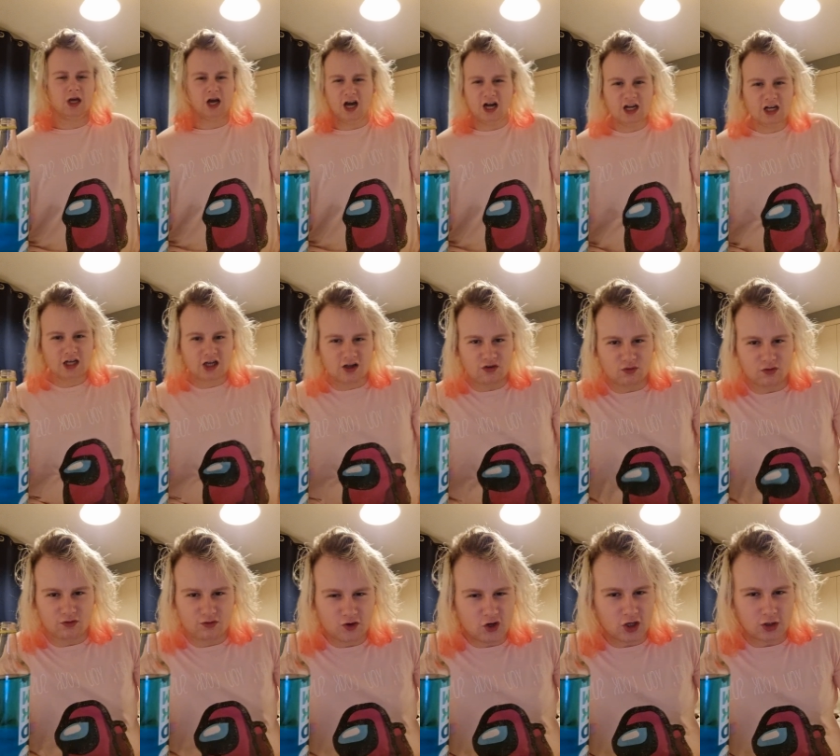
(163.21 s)
I didn't give
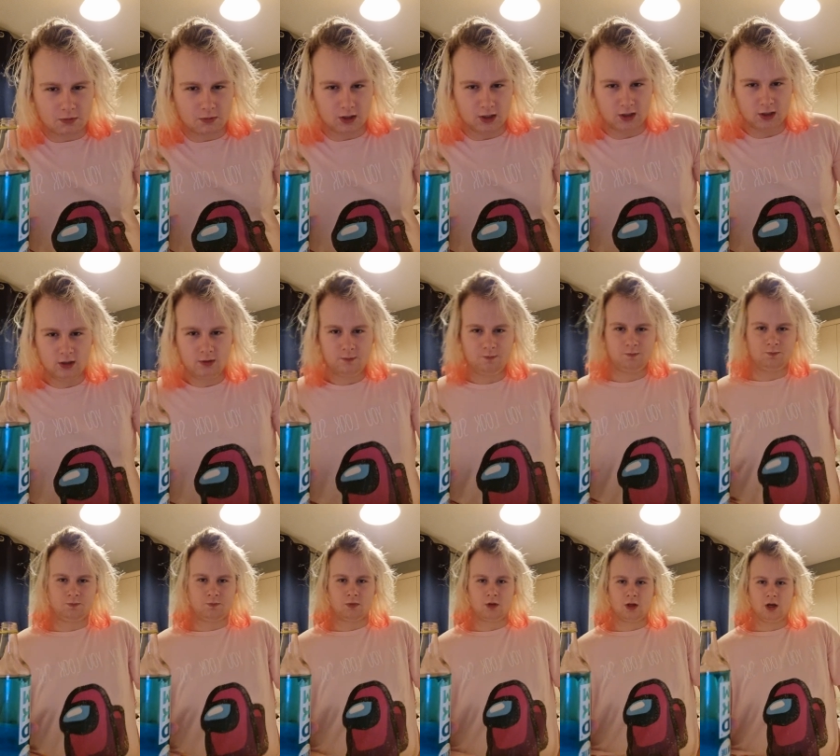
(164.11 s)
a fuck, man.
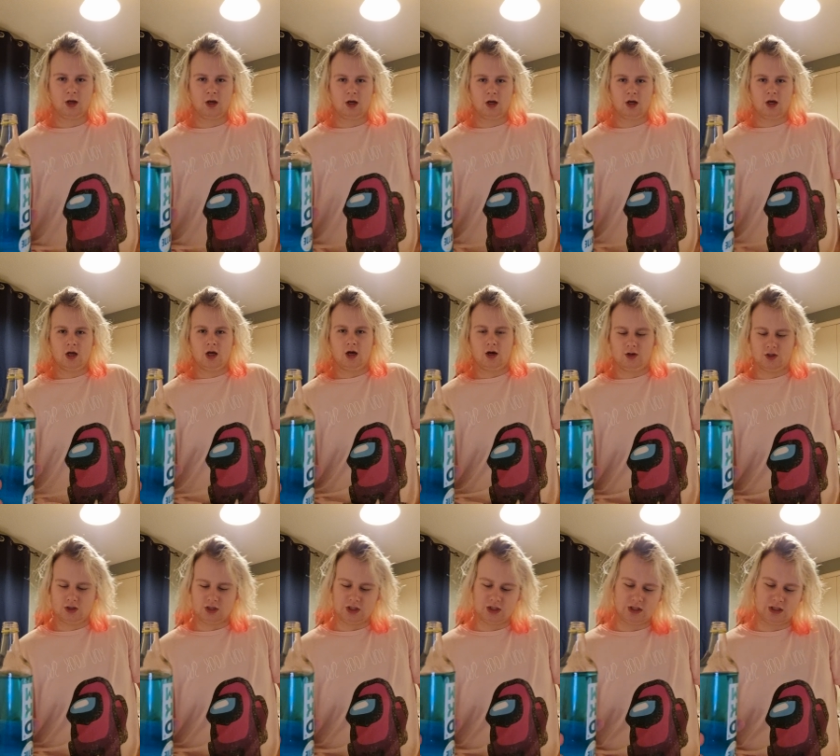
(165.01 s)
I
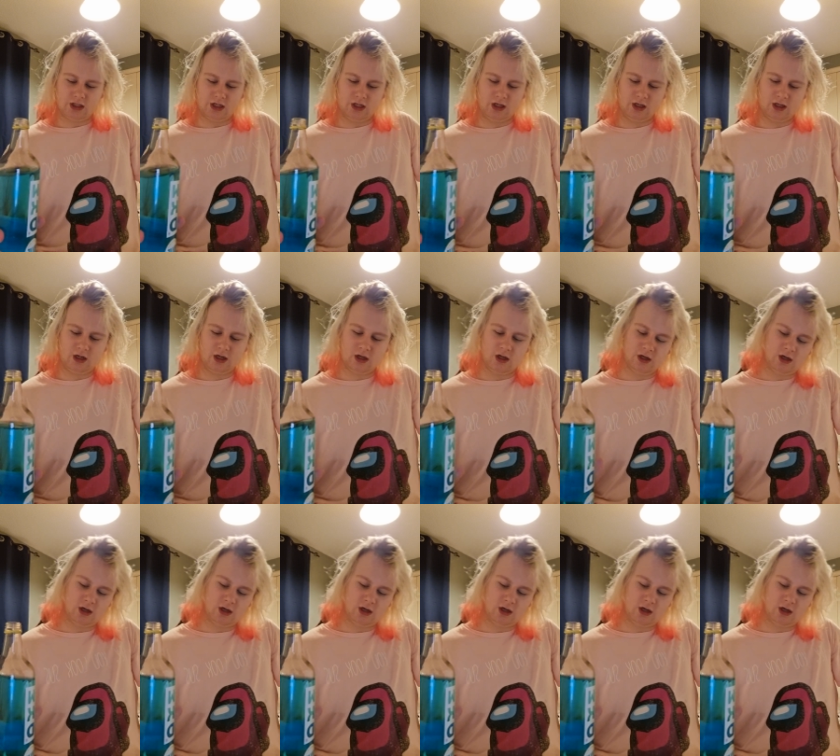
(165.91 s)
was just like,